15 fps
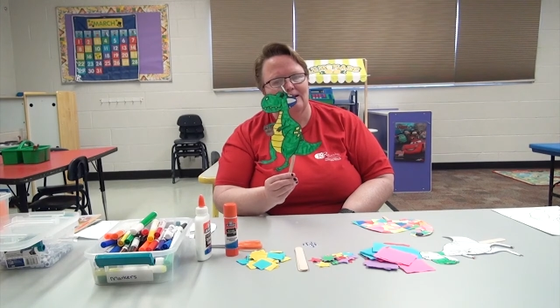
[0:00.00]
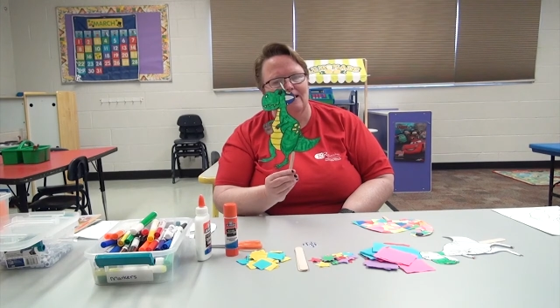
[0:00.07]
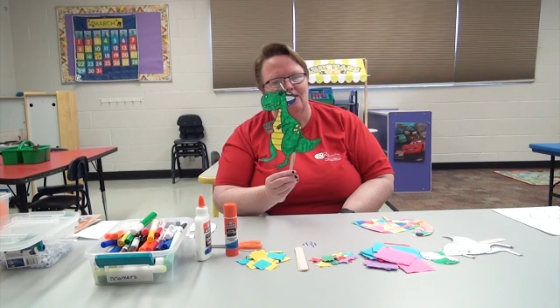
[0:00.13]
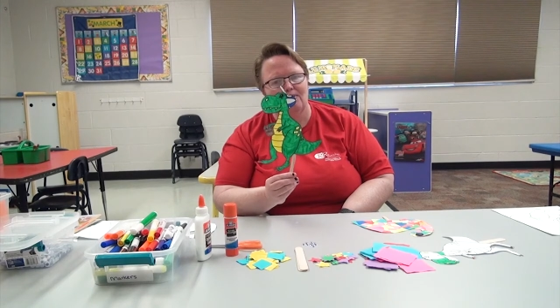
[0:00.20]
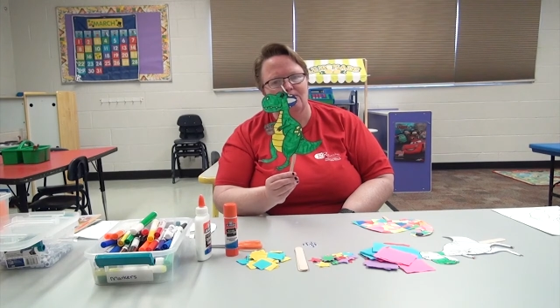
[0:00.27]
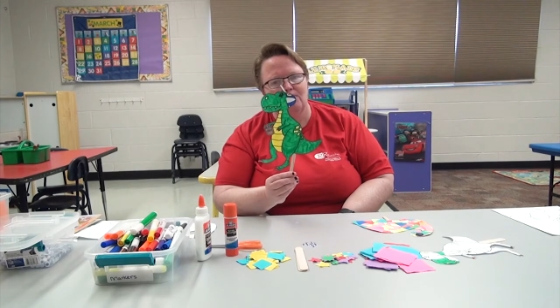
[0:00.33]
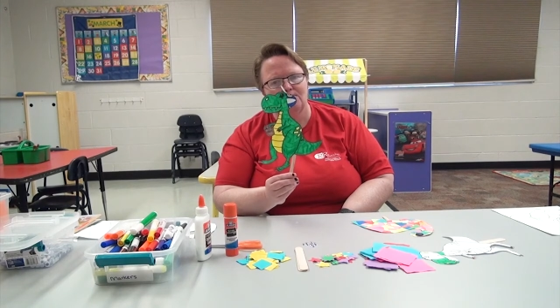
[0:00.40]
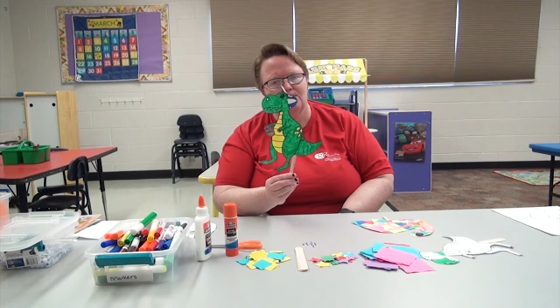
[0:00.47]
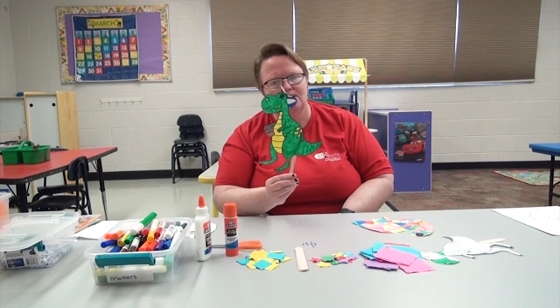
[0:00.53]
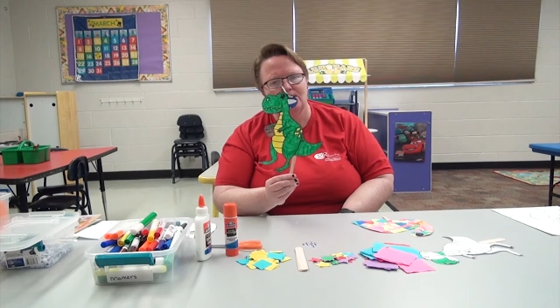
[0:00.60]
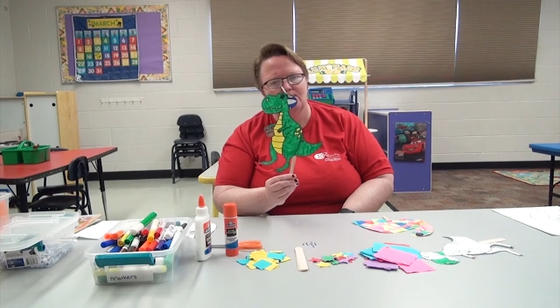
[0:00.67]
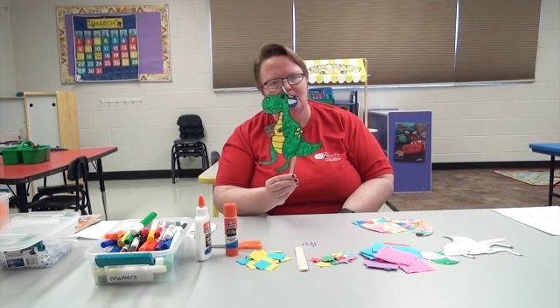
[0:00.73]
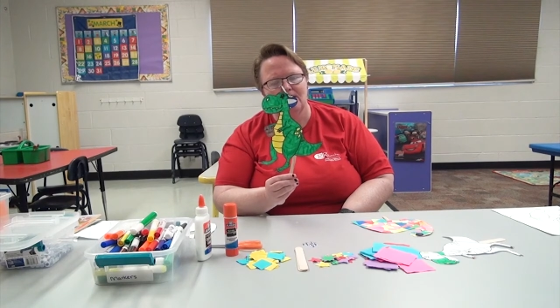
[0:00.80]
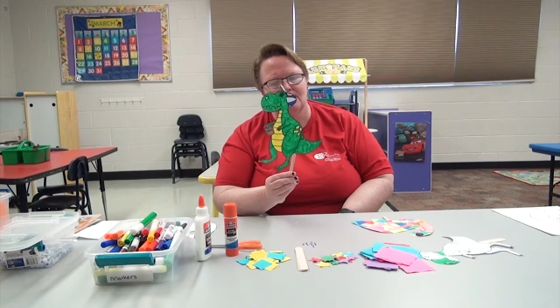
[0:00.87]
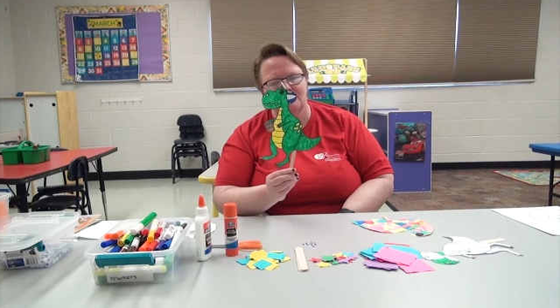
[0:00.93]
although
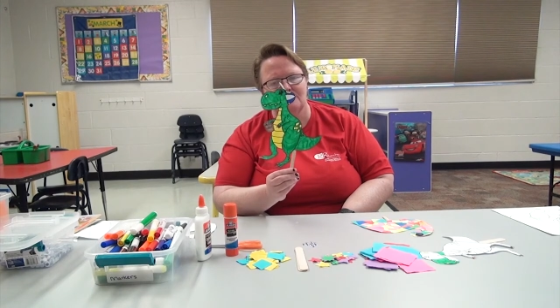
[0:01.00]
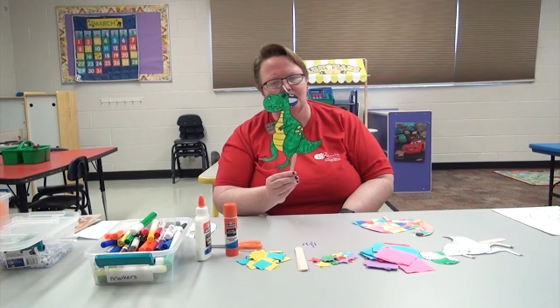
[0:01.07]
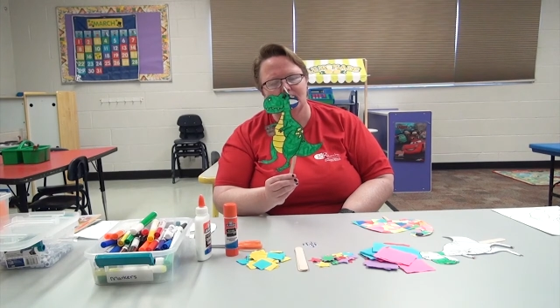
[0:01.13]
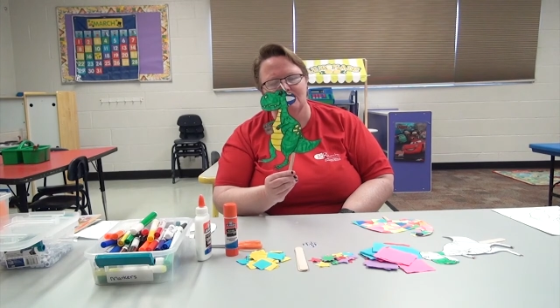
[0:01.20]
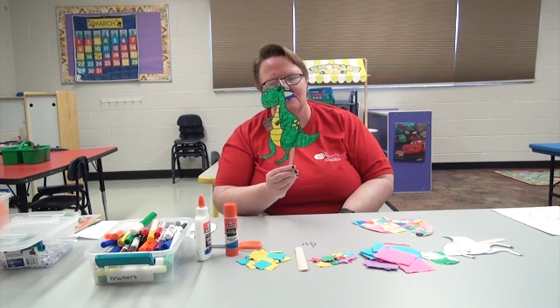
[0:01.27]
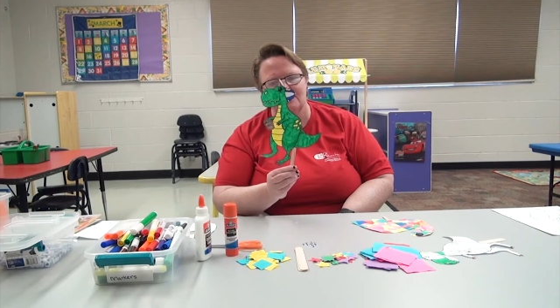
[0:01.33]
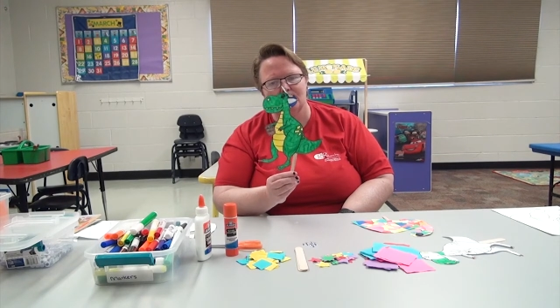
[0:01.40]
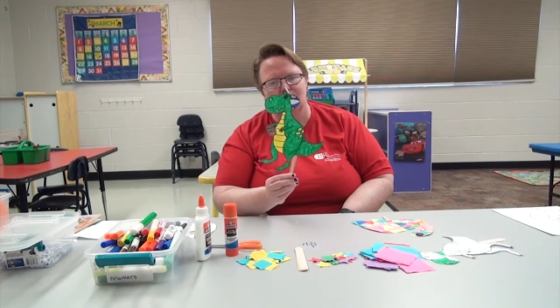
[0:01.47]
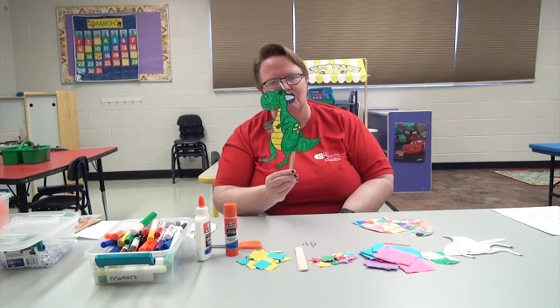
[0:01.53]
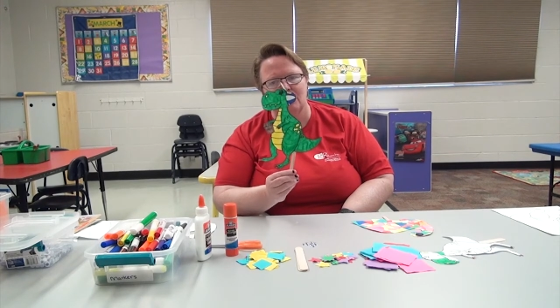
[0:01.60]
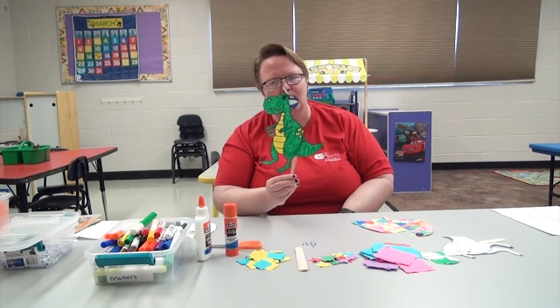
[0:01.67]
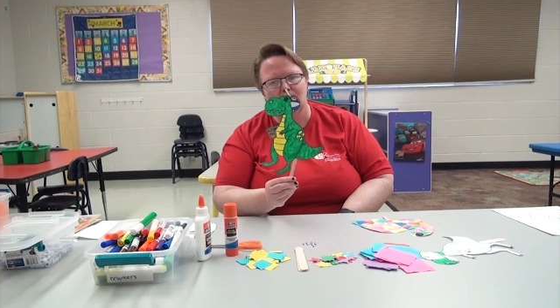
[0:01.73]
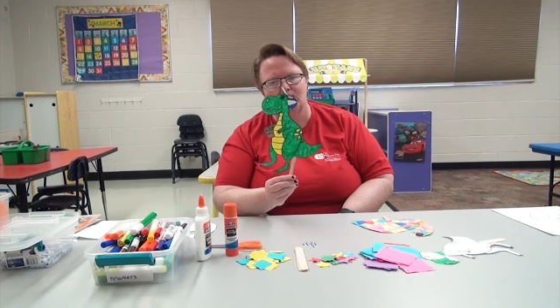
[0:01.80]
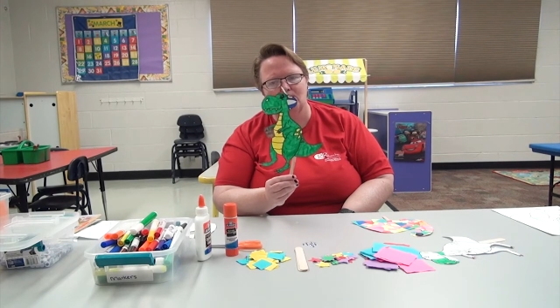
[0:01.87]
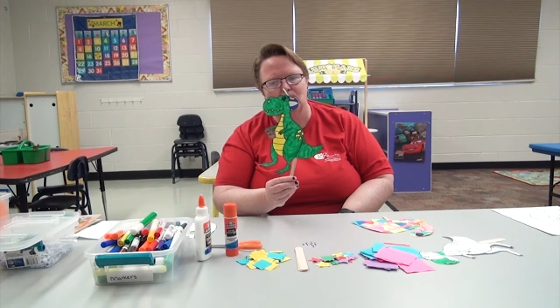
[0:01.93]
T-Rex is
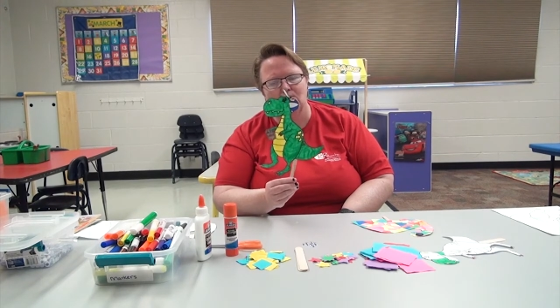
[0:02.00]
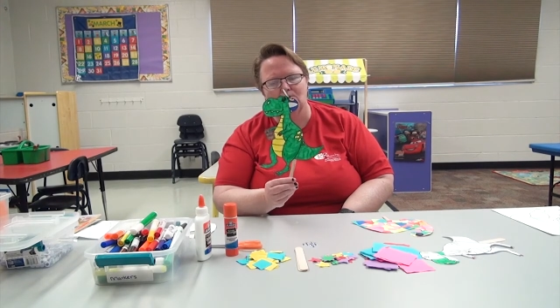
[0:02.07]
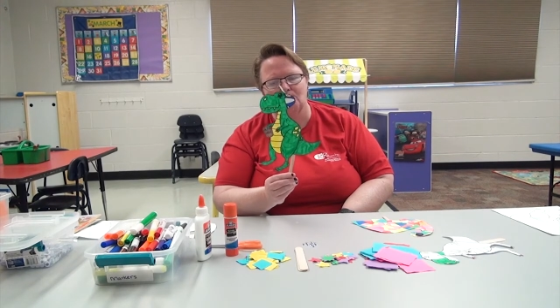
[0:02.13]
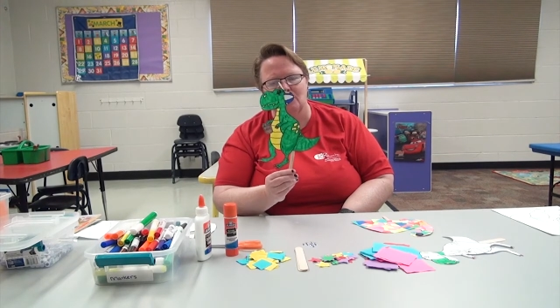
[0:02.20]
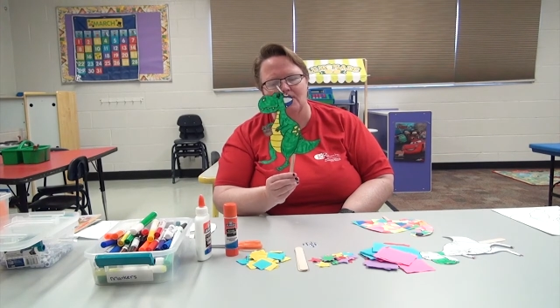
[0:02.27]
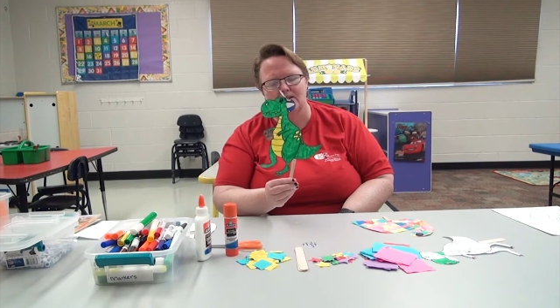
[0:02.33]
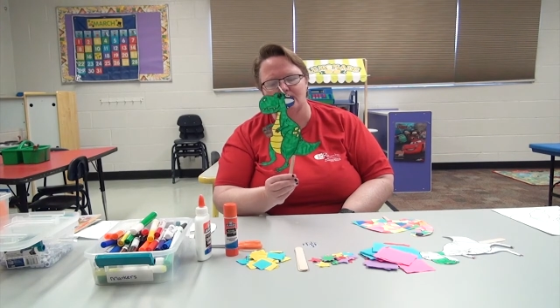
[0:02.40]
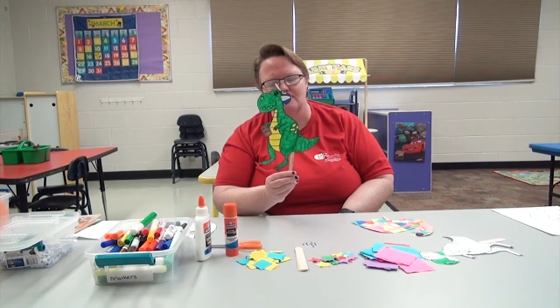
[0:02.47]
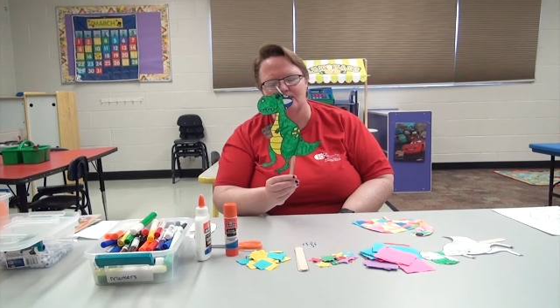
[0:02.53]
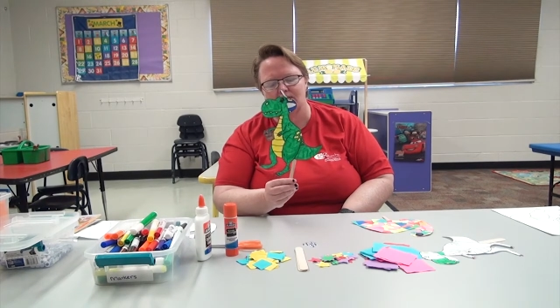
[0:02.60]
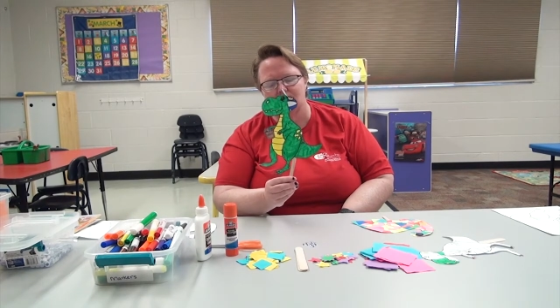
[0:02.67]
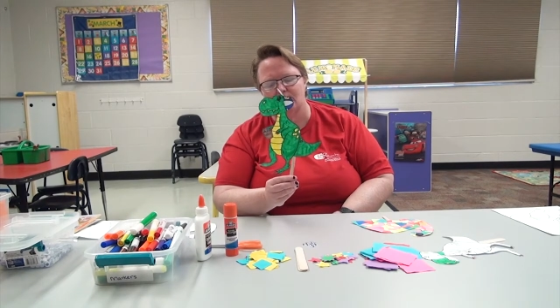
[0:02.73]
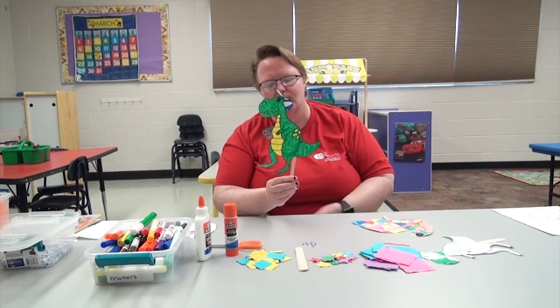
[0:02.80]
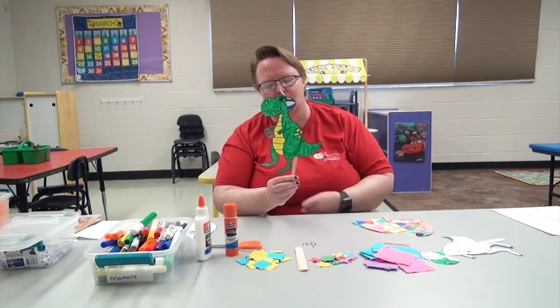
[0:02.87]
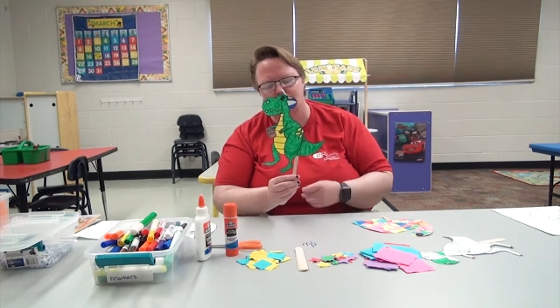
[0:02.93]
very cool, Rex the
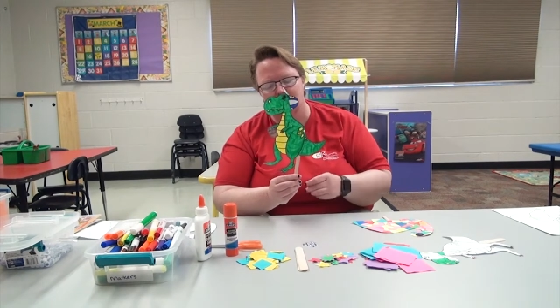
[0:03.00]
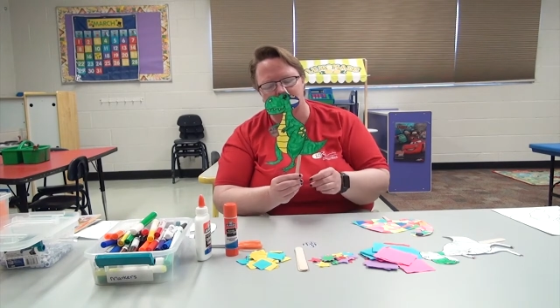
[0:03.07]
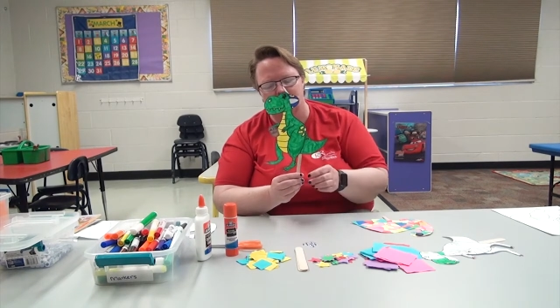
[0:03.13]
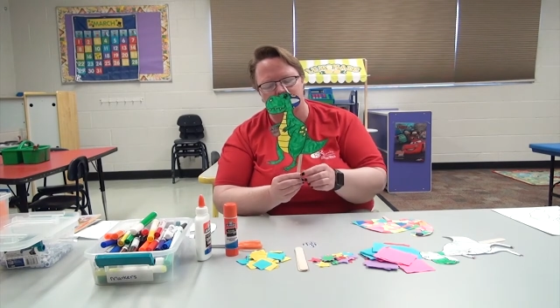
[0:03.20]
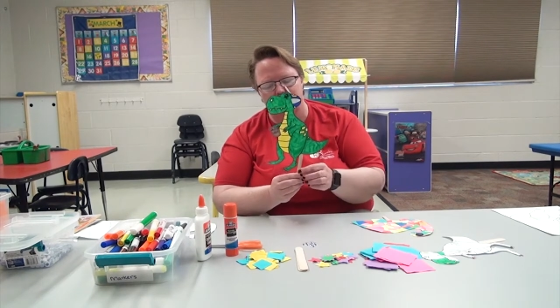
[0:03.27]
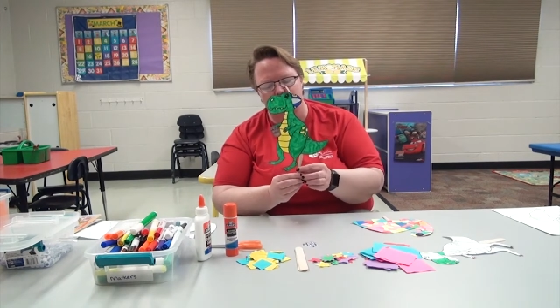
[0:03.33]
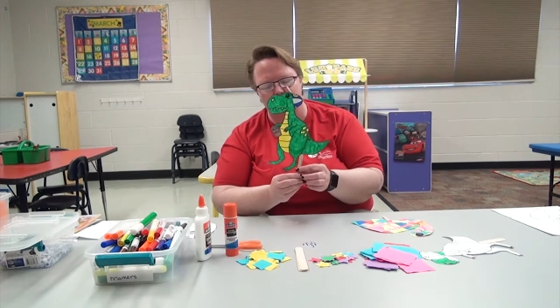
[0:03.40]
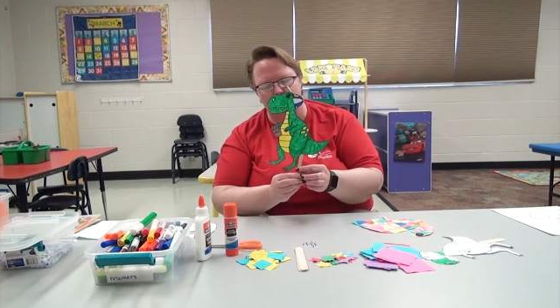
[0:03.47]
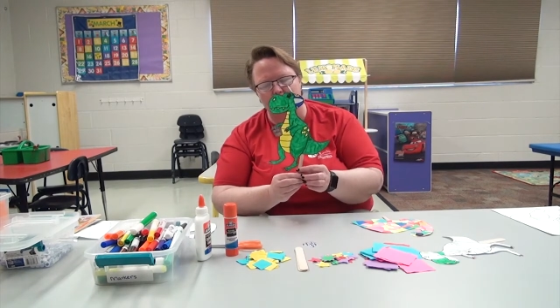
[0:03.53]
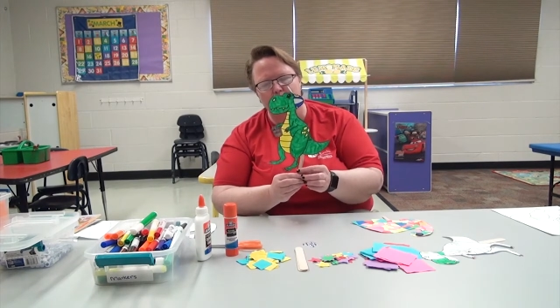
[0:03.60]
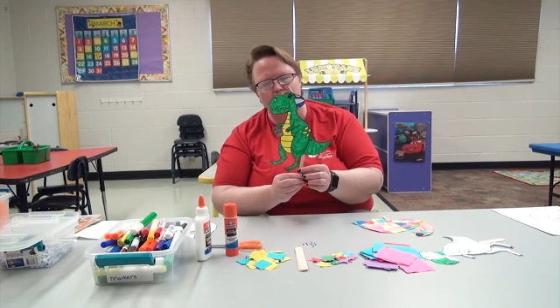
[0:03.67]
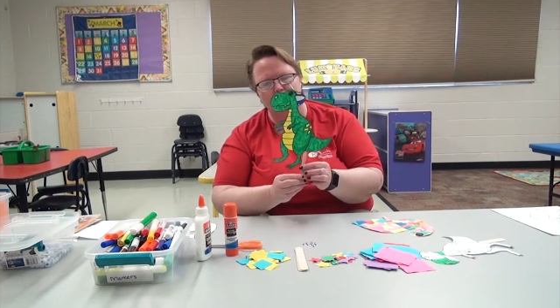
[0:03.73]
T-Rex is very cool,